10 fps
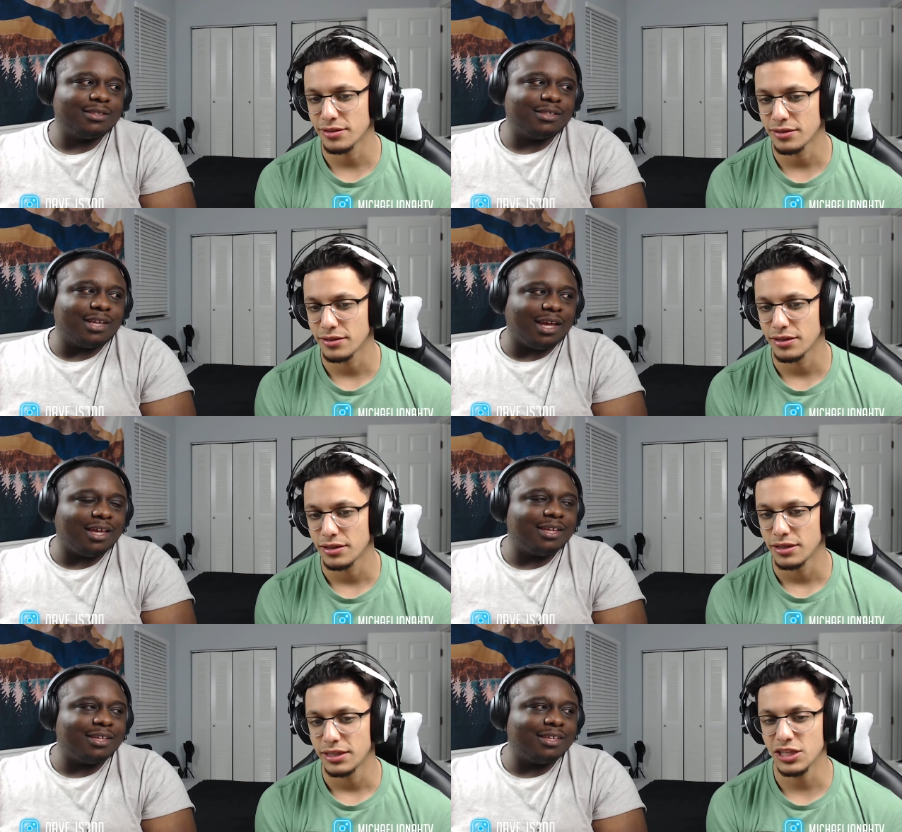Speaker 1: Yeah.
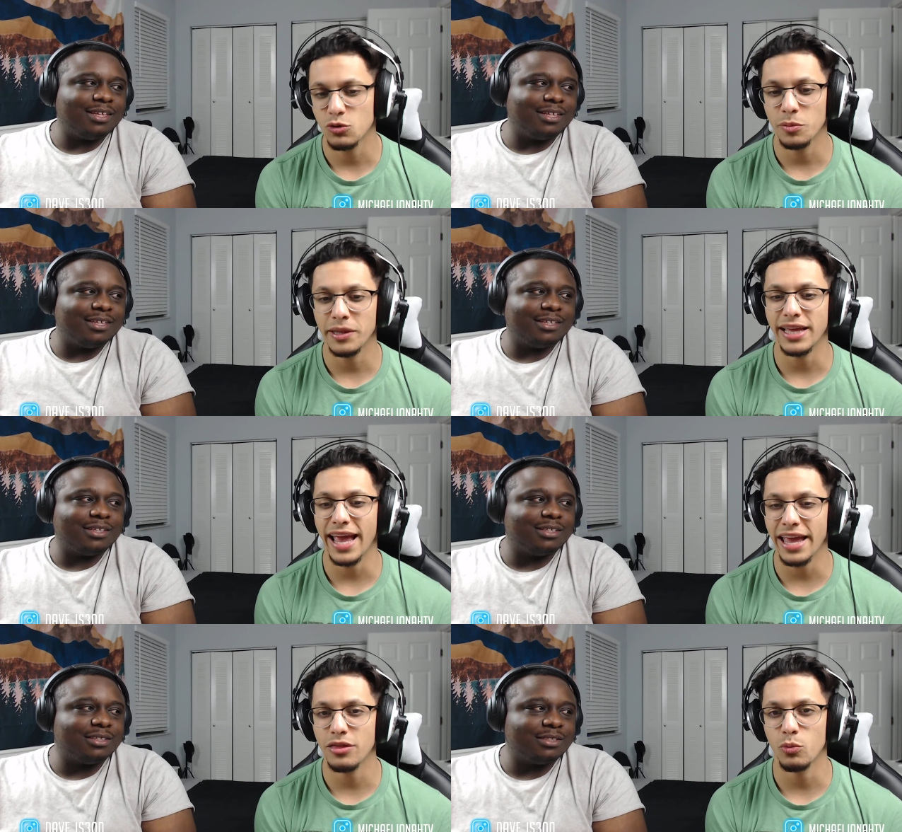This would be the
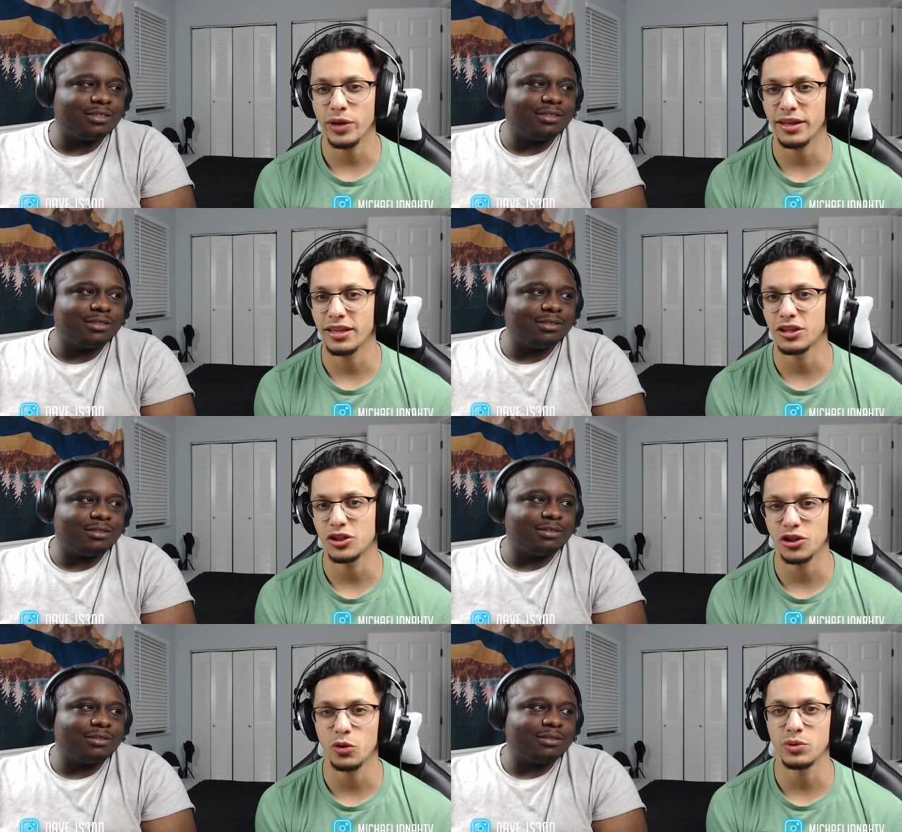eighth week that the
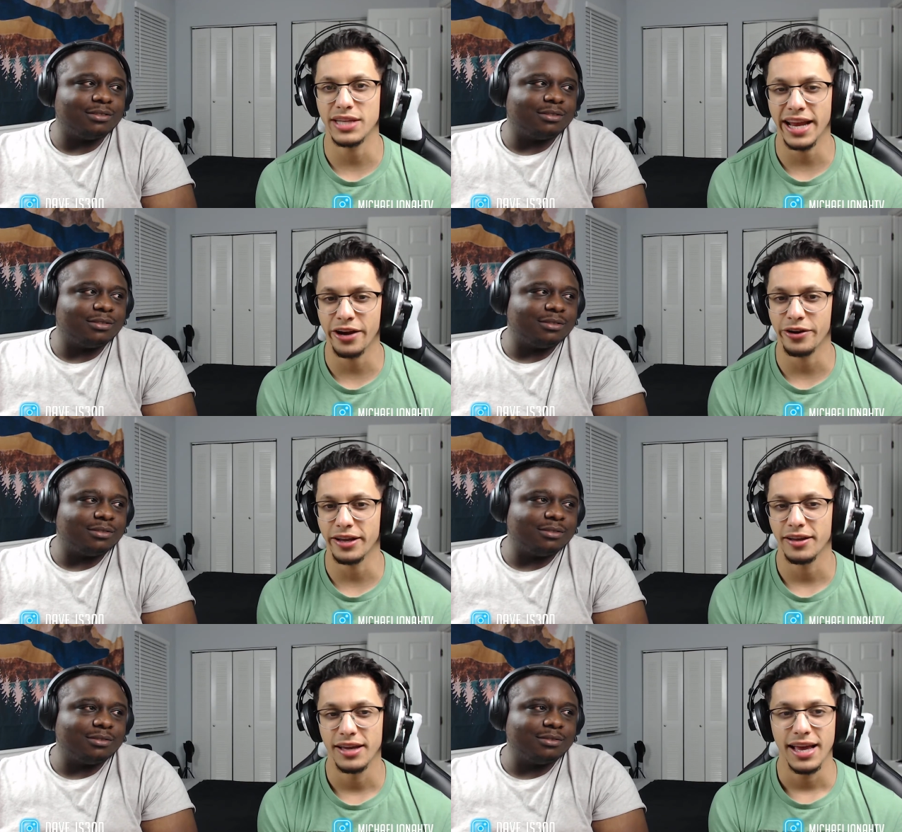show was airing.
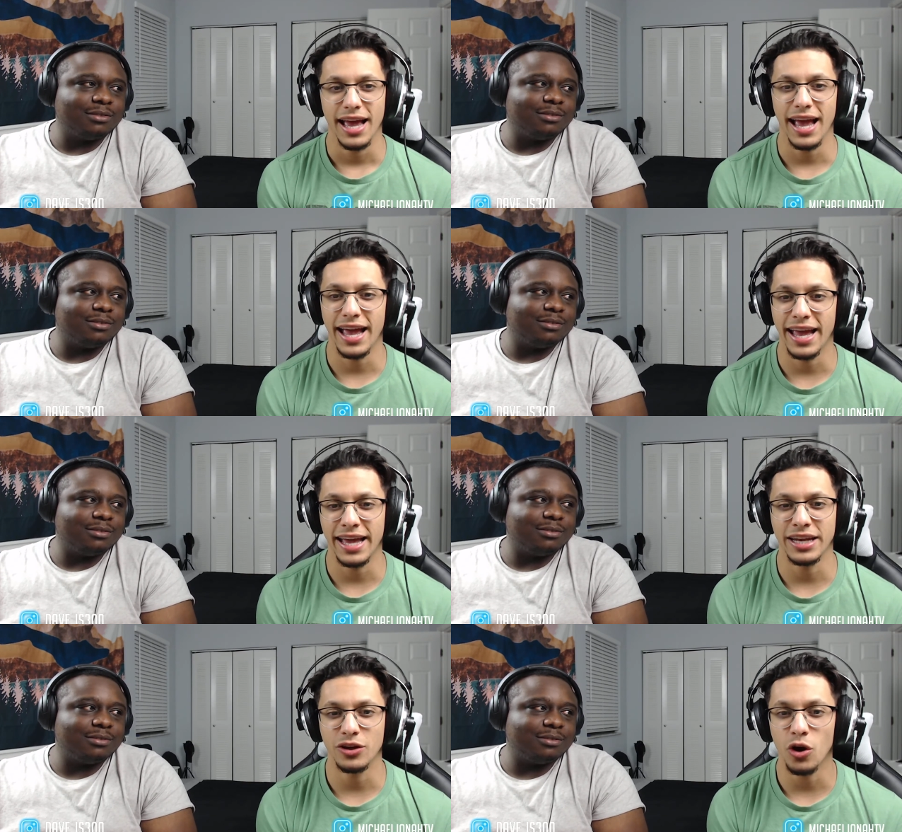
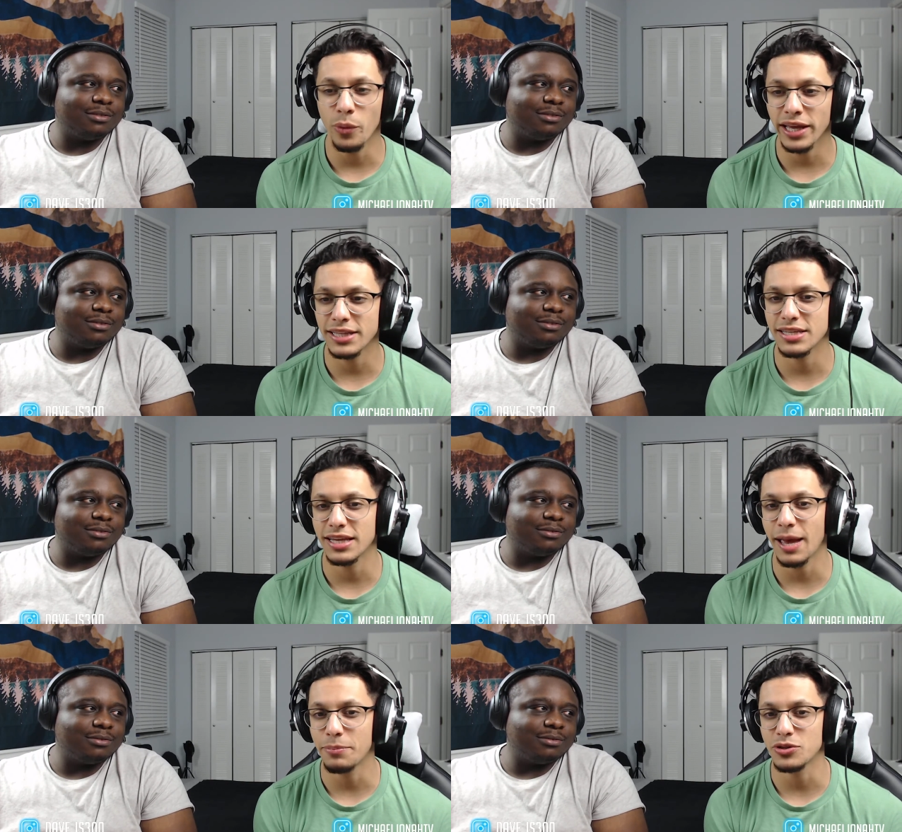And going into
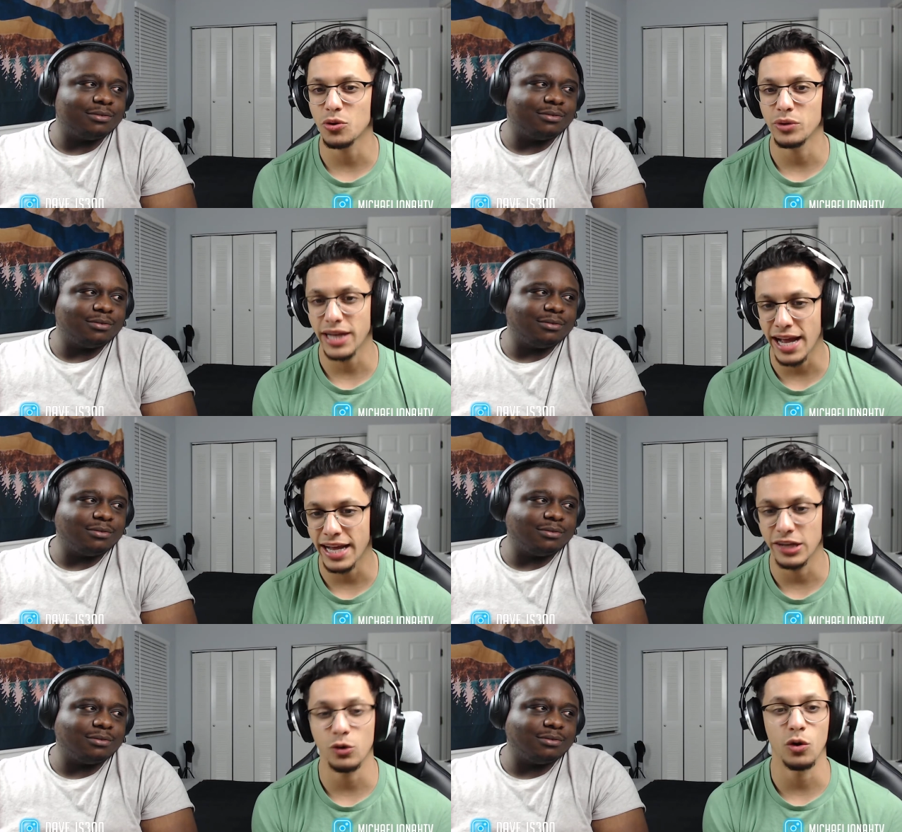episode
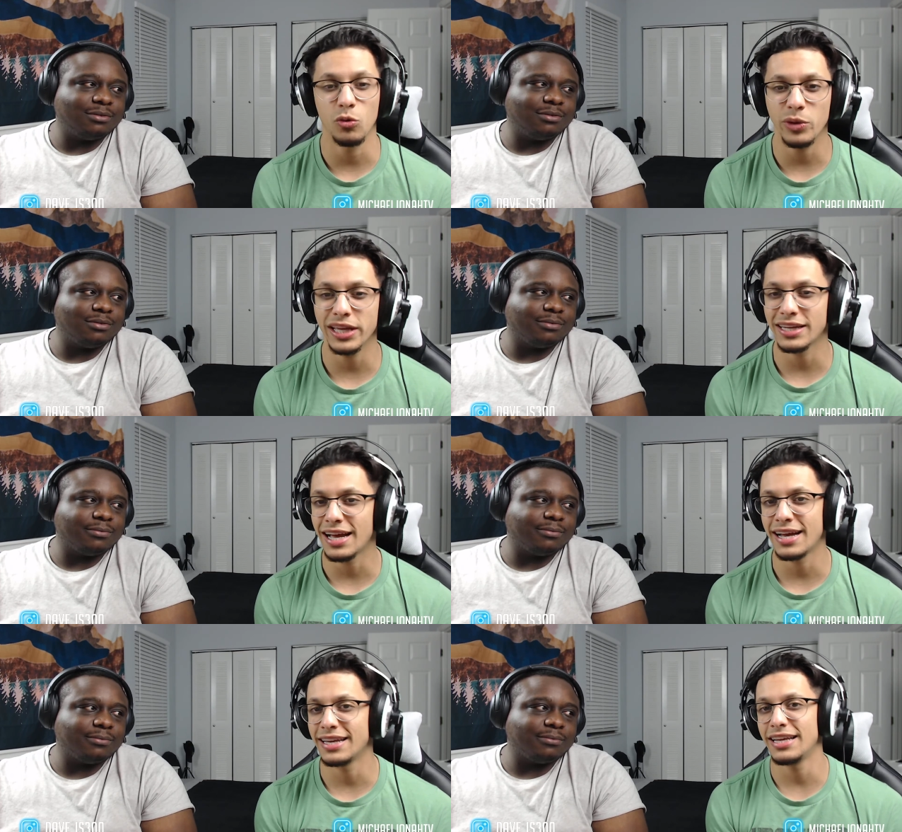nine or week
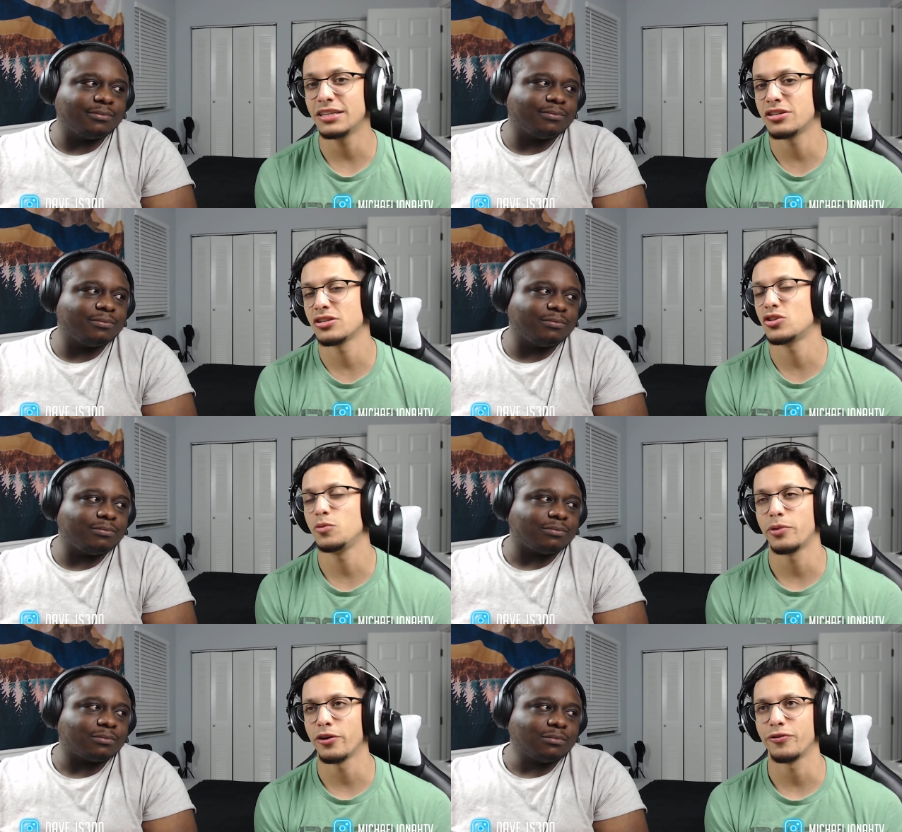nine, it's just too
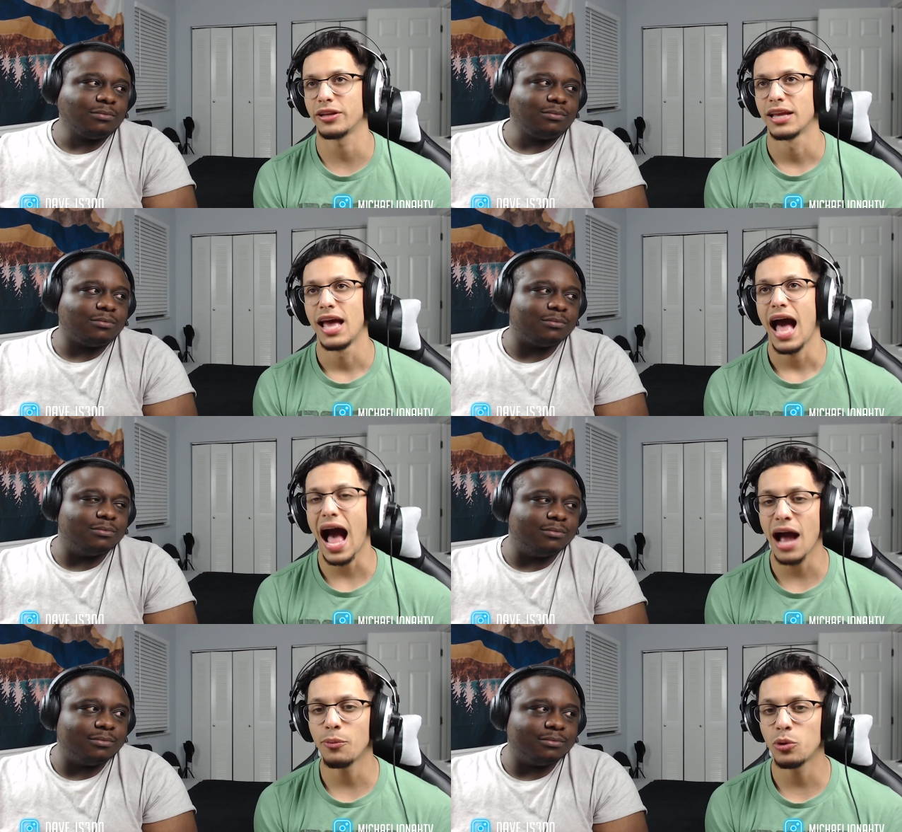perfect.
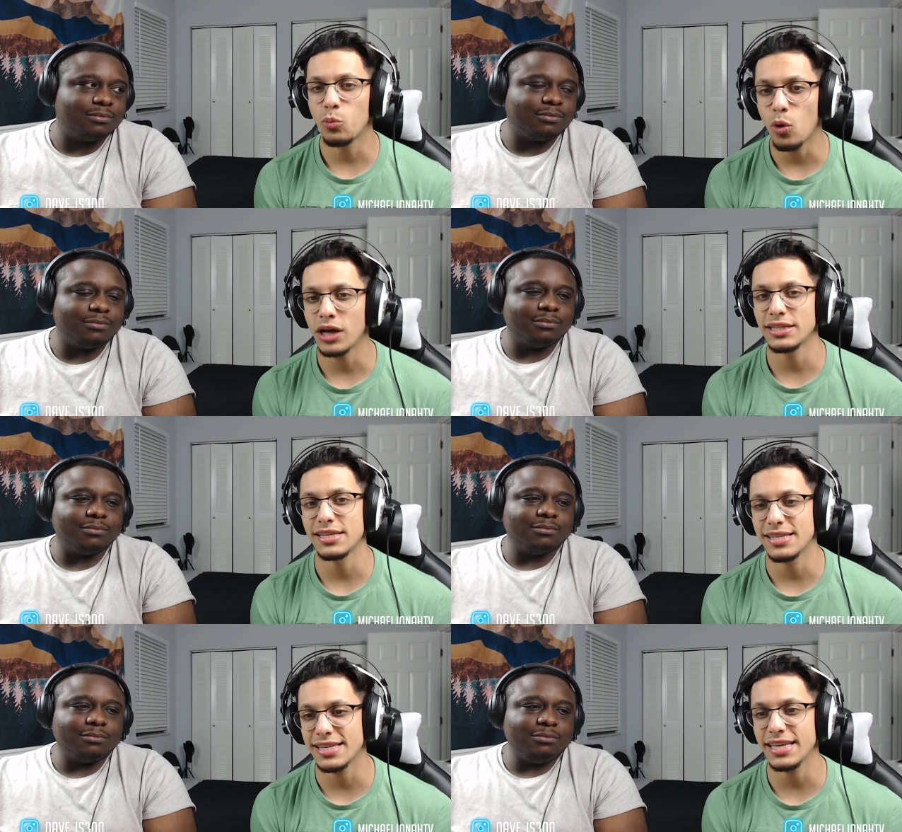I would want to
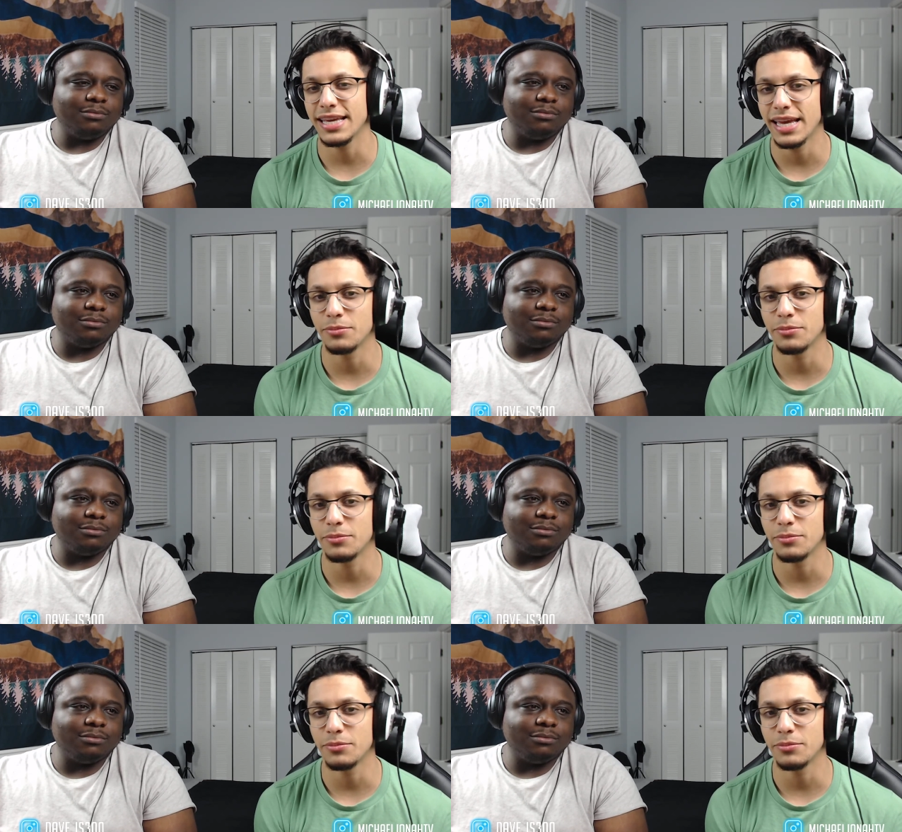see him